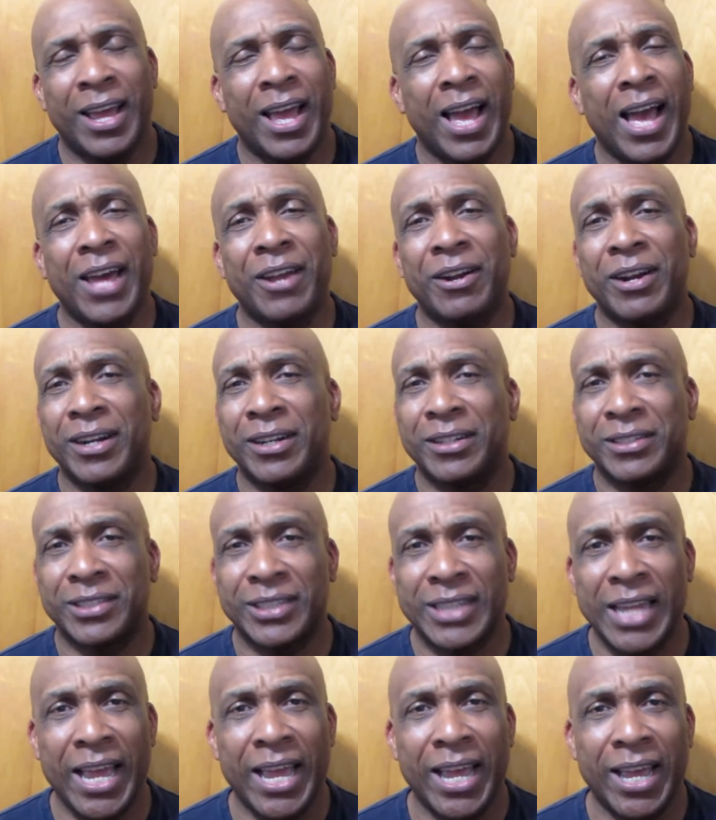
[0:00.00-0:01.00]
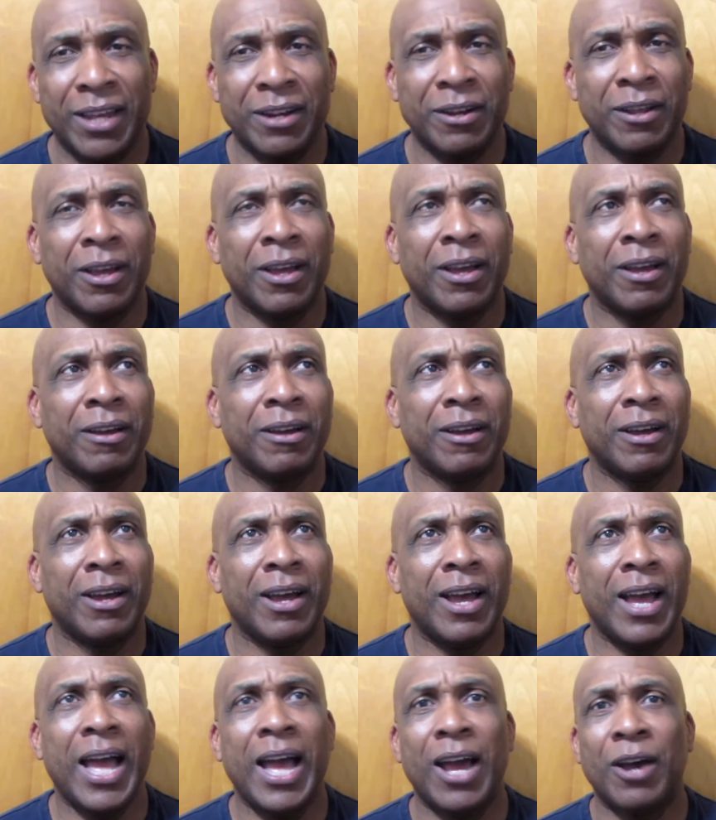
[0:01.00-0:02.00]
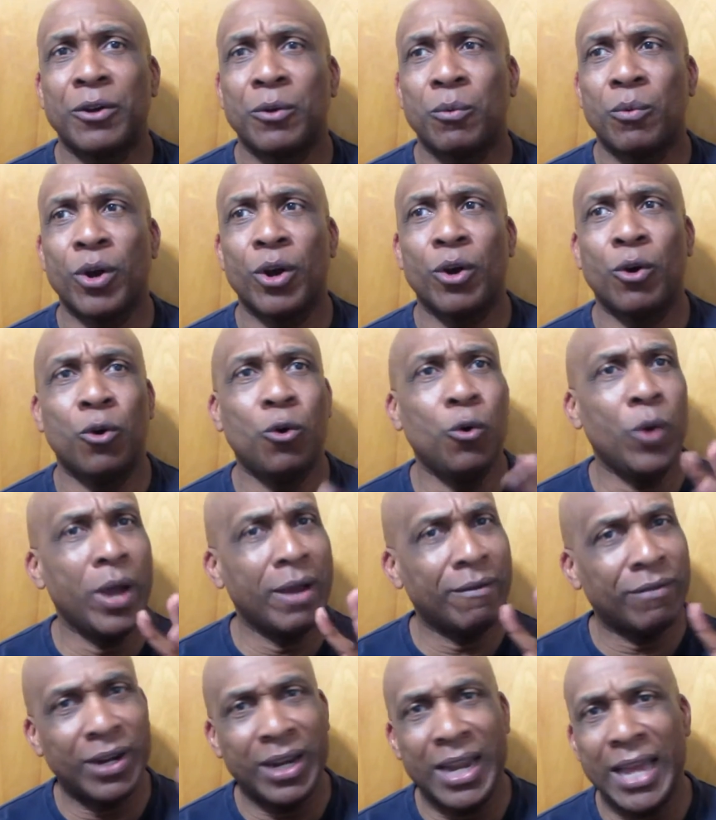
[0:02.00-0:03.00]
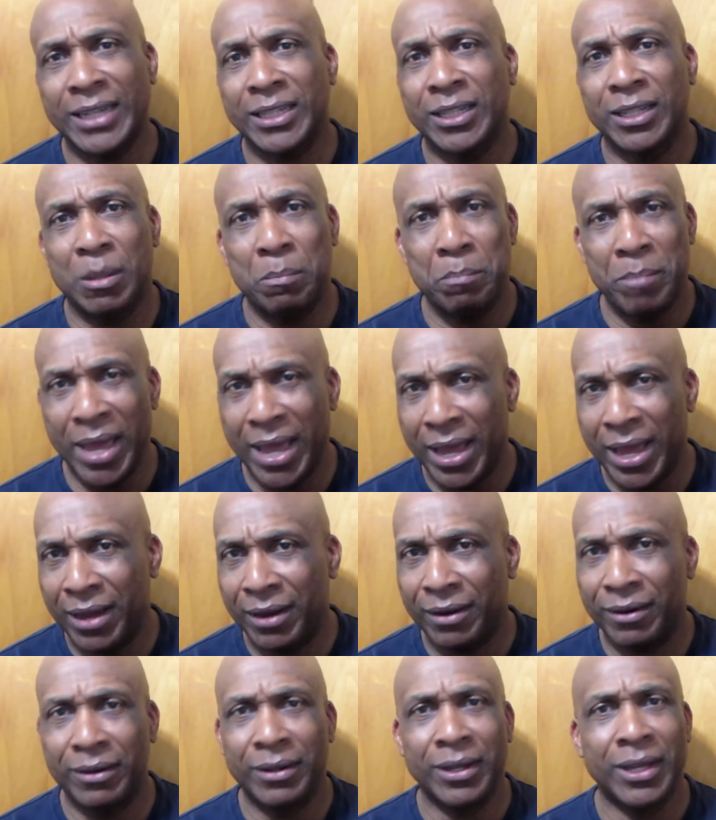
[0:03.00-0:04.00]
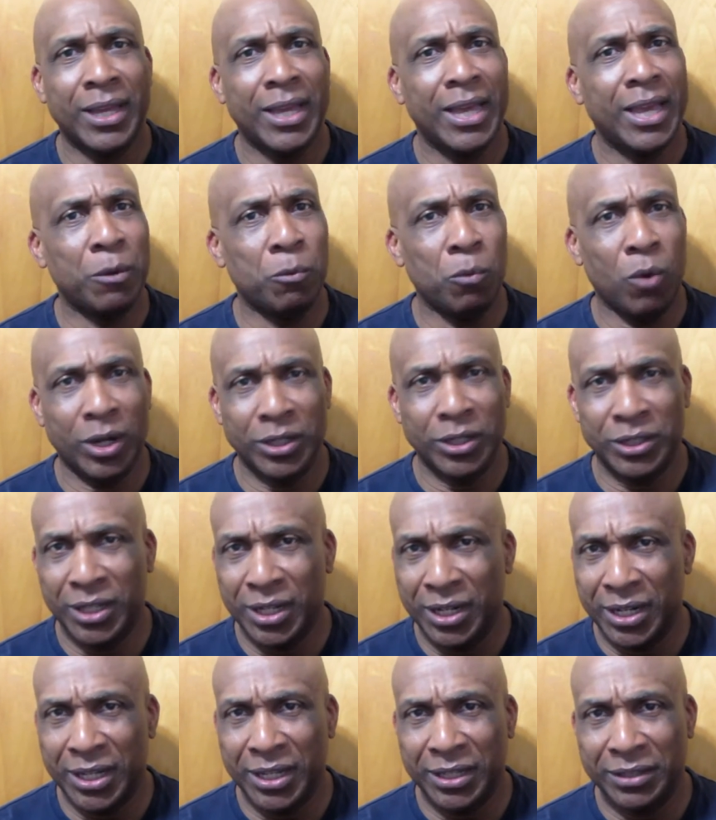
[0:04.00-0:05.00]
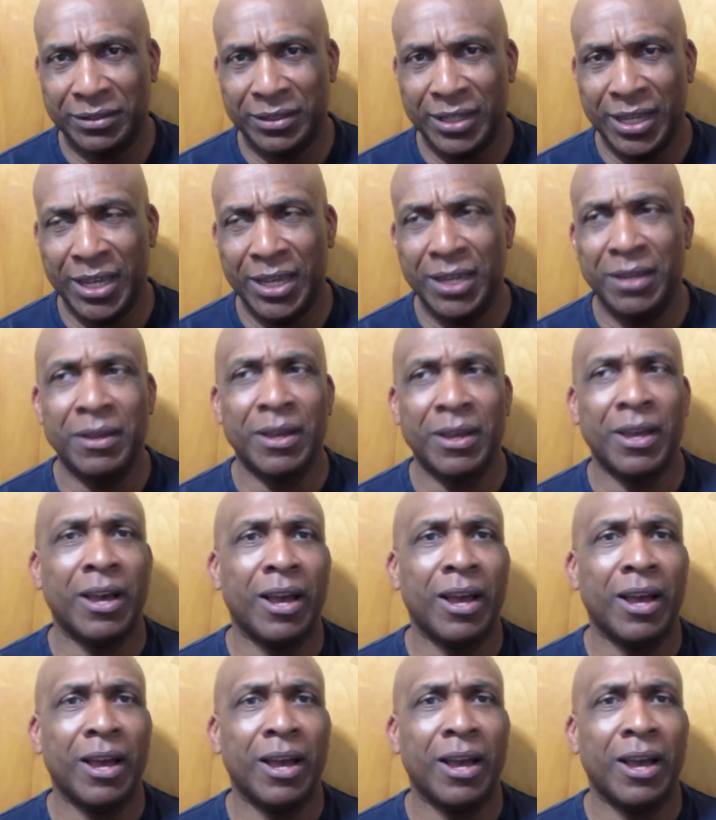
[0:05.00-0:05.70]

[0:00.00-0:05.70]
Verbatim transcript: I don't understand how in the world whoever elected a mayor in Washington D.C.